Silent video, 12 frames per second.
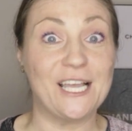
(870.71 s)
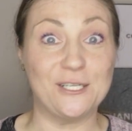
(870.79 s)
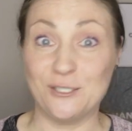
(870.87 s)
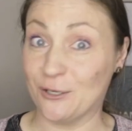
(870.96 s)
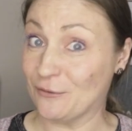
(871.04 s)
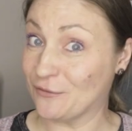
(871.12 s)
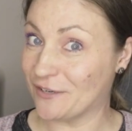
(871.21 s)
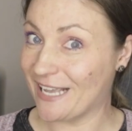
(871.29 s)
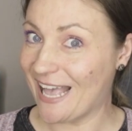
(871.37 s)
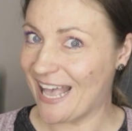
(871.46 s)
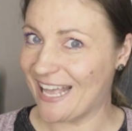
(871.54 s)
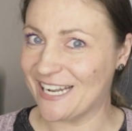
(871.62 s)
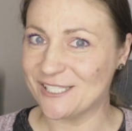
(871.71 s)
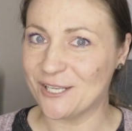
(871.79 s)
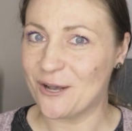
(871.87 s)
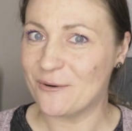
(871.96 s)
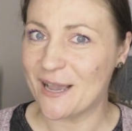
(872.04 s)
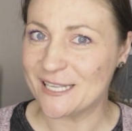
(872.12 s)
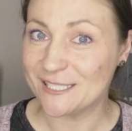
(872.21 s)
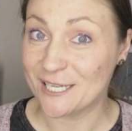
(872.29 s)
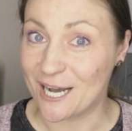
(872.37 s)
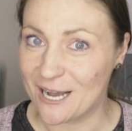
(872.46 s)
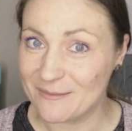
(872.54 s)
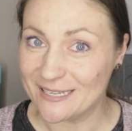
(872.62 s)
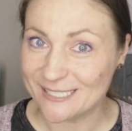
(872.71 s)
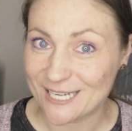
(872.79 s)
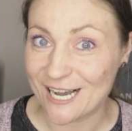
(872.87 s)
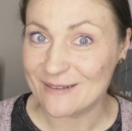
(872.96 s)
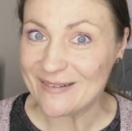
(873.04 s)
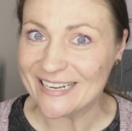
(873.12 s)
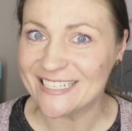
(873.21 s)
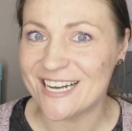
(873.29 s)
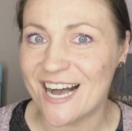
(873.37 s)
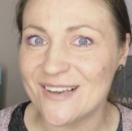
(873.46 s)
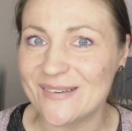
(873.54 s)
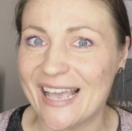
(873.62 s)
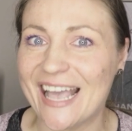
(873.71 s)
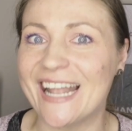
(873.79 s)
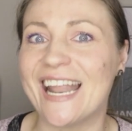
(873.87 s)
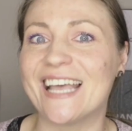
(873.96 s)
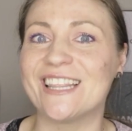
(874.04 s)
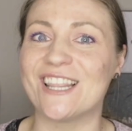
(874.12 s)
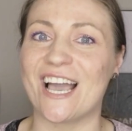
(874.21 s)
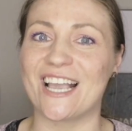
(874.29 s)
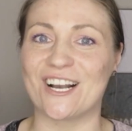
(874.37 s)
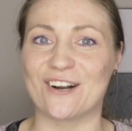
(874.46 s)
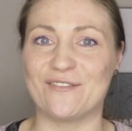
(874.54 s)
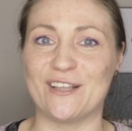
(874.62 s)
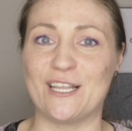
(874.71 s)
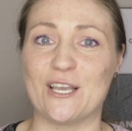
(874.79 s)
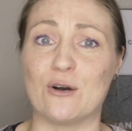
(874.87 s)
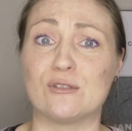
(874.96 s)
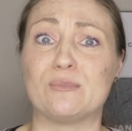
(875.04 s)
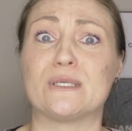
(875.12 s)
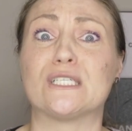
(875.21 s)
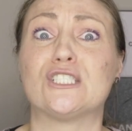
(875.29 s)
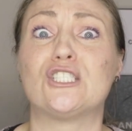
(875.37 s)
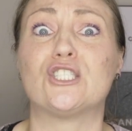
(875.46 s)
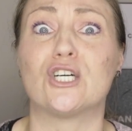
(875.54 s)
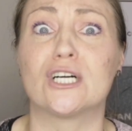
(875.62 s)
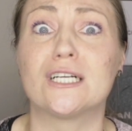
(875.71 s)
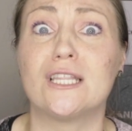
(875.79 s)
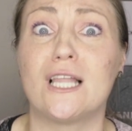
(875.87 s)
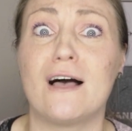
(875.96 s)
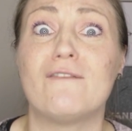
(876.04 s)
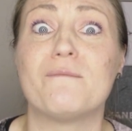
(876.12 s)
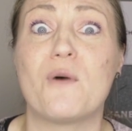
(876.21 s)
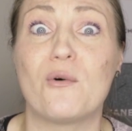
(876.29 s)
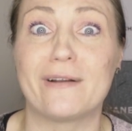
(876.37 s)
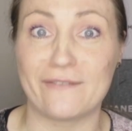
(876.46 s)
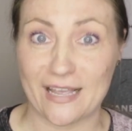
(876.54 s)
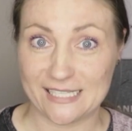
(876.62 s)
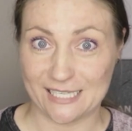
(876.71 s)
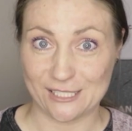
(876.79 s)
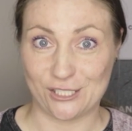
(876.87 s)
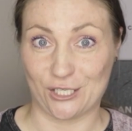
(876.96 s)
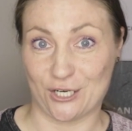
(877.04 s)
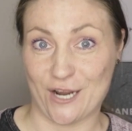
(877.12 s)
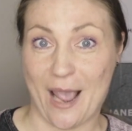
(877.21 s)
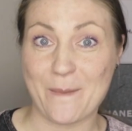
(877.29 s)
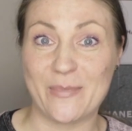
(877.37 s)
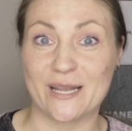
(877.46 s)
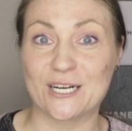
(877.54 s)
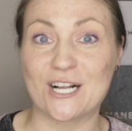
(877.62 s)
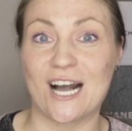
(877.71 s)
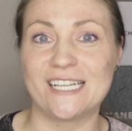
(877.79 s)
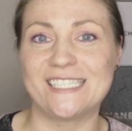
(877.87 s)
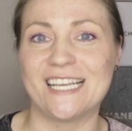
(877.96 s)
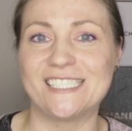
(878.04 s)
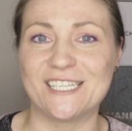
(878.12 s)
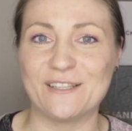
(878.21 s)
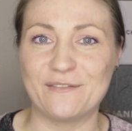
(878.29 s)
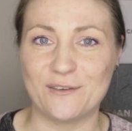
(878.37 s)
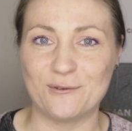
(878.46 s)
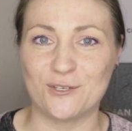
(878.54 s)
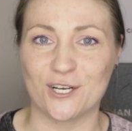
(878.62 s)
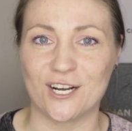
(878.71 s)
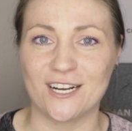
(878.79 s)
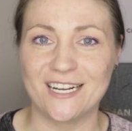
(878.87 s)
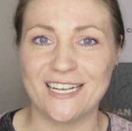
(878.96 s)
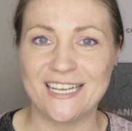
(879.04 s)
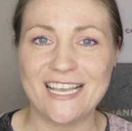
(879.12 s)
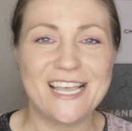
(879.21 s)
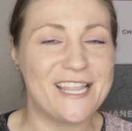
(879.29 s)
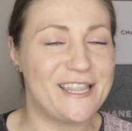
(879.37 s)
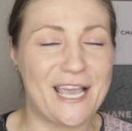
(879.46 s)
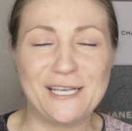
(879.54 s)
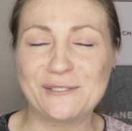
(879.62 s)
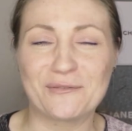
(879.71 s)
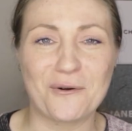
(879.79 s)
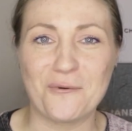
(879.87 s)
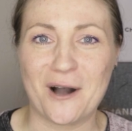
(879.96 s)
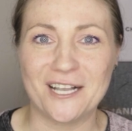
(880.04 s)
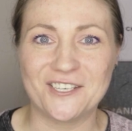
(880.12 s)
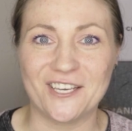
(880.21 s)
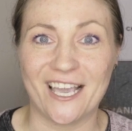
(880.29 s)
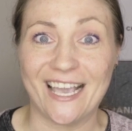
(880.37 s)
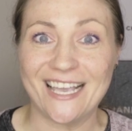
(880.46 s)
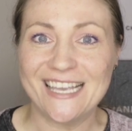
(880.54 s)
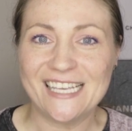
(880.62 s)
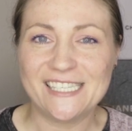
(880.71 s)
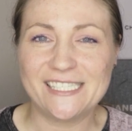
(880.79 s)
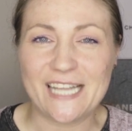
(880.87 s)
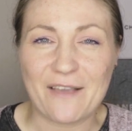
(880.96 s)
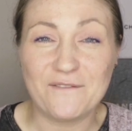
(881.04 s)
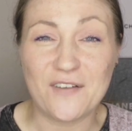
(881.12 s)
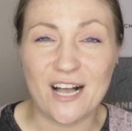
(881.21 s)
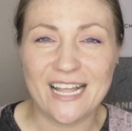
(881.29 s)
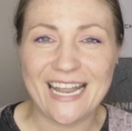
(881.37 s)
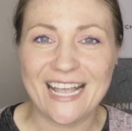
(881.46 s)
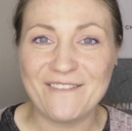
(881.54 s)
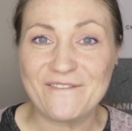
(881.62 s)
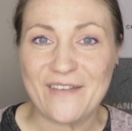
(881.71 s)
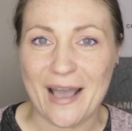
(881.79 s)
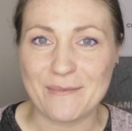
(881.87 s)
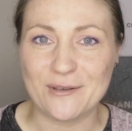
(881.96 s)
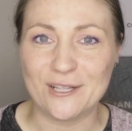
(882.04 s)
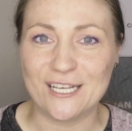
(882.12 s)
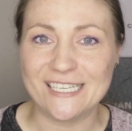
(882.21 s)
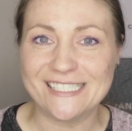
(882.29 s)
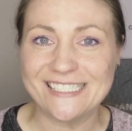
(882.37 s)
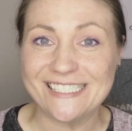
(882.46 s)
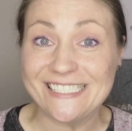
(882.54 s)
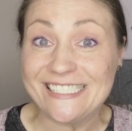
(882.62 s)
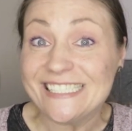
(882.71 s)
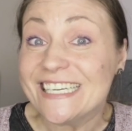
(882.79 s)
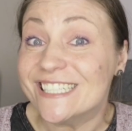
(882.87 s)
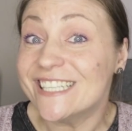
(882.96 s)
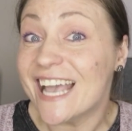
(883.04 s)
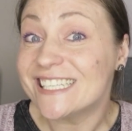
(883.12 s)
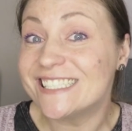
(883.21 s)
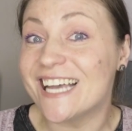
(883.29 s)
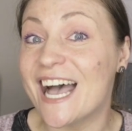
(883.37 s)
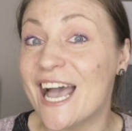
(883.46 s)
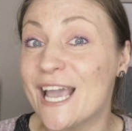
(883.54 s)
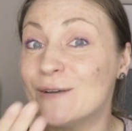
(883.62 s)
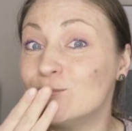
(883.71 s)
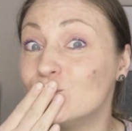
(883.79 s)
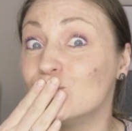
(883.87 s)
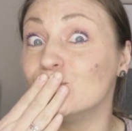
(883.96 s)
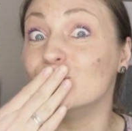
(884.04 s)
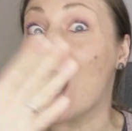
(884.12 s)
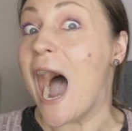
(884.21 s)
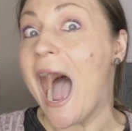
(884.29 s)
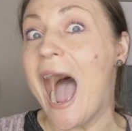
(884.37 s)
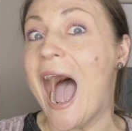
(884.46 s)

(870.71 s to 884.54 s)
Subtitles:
And don't forget, as always, comment, and like our videos because your love motivates us to create better content in the future. Thanks for watching. Stay fun and fabulous. Until next time, mwah.